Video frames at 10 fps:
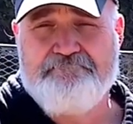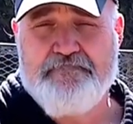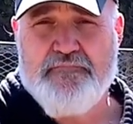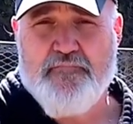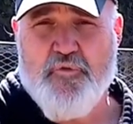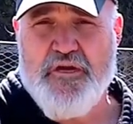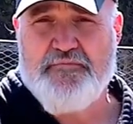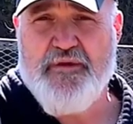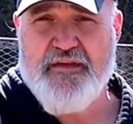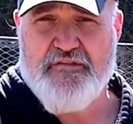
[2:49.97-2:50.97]
raised
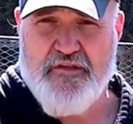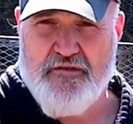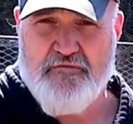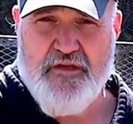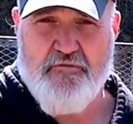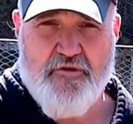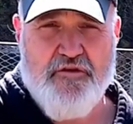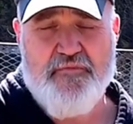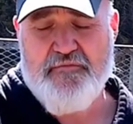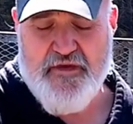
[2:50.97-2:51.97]
beds that we're going to
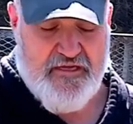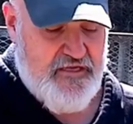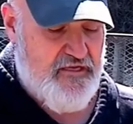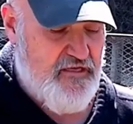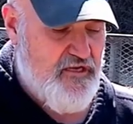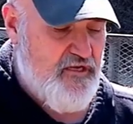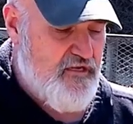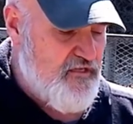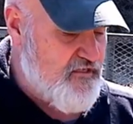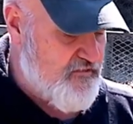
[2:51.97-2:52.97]
be making.
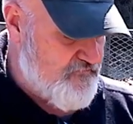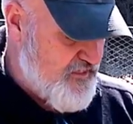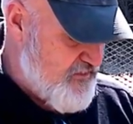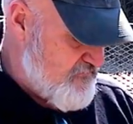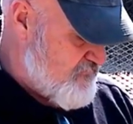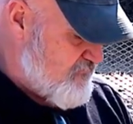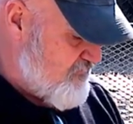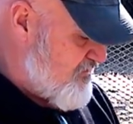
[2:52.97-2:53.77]
And this